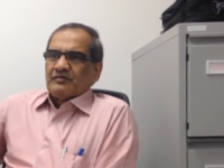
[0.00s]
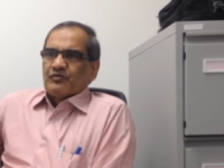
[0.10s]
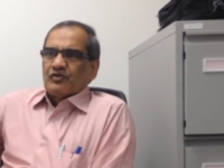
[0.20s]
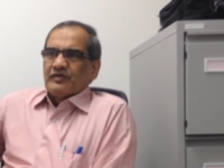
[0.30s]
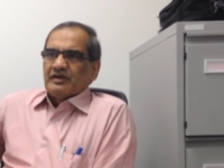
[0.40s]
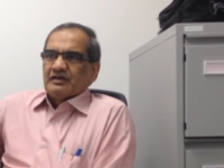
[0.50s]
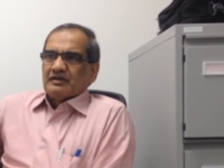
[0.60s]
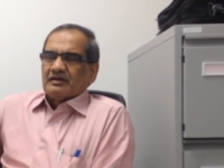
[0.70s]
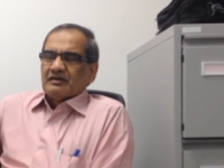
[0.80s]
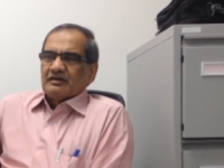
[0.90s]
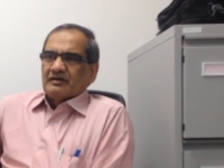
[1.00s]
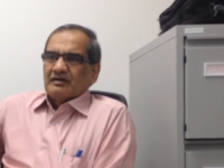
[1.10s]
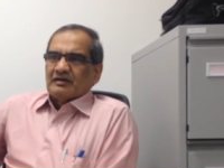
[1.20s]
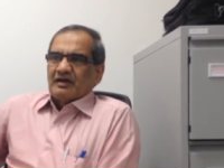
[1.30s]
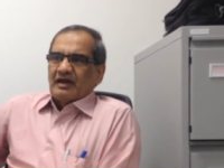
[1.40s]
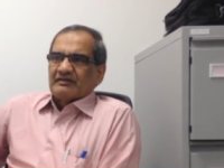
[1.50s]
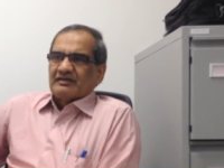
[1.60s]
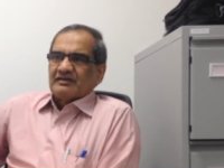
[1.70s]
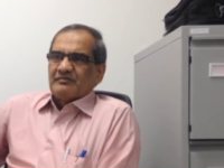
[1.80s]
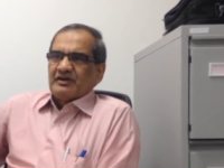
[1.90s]
improving the
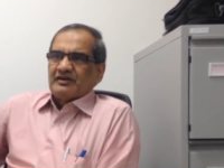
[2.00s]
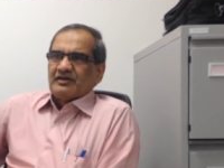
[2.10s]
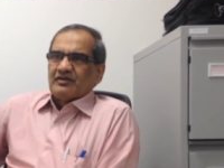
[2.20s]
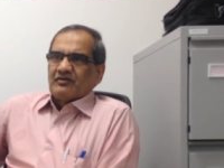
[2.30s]
accessibility